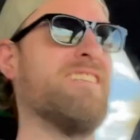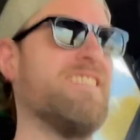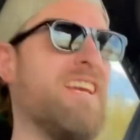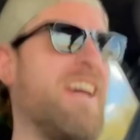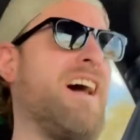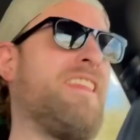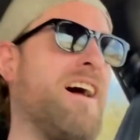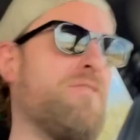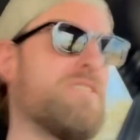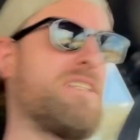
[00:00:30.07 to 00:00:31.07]
Yeah,
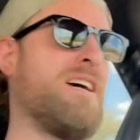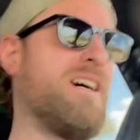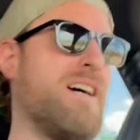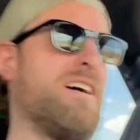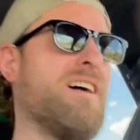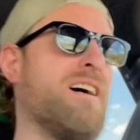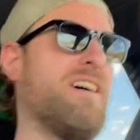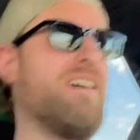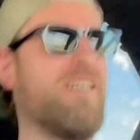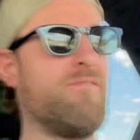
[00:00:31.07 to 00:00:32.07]
that was,
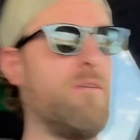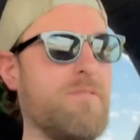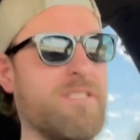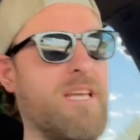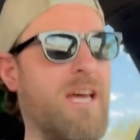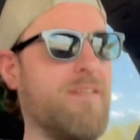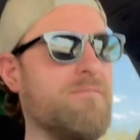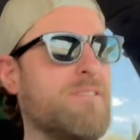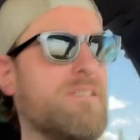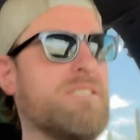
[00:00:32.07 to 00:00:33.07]
what was that?
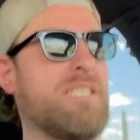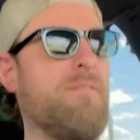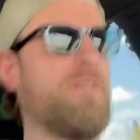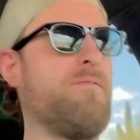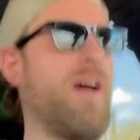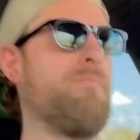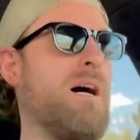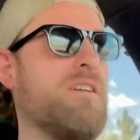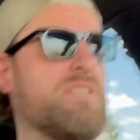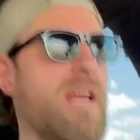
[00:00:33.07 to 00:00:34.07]
75
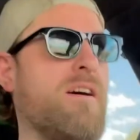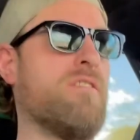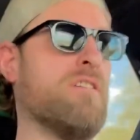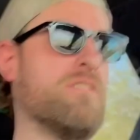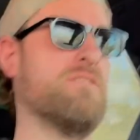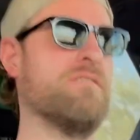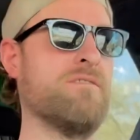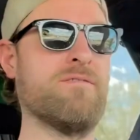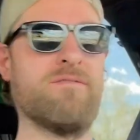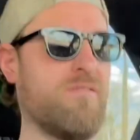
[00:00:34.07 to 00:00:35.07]
miles an hour?
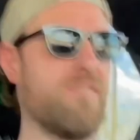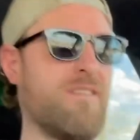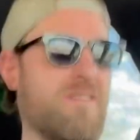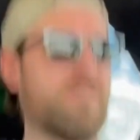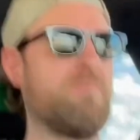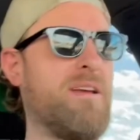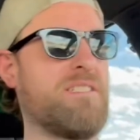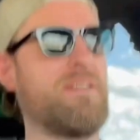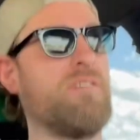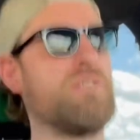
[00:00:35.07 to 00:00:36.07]
About
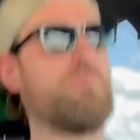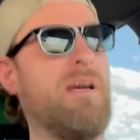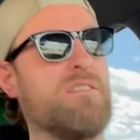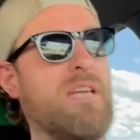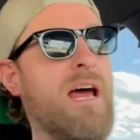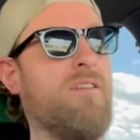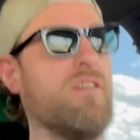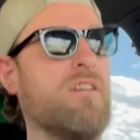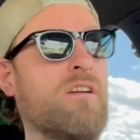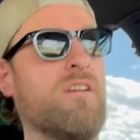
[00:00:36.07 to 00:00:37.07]
72 miles an
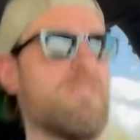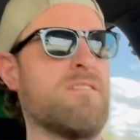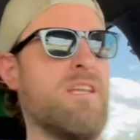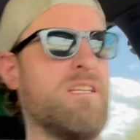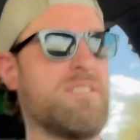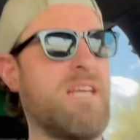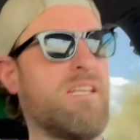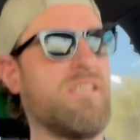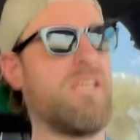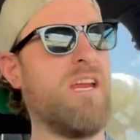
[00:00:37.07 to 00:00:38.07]
hour in
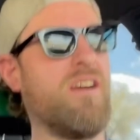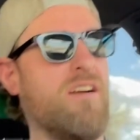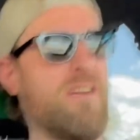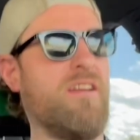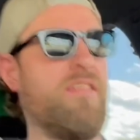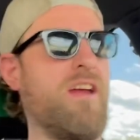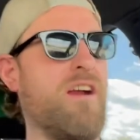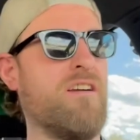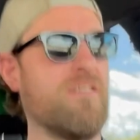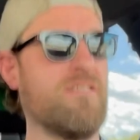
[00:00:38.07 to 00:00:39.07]
second gear there.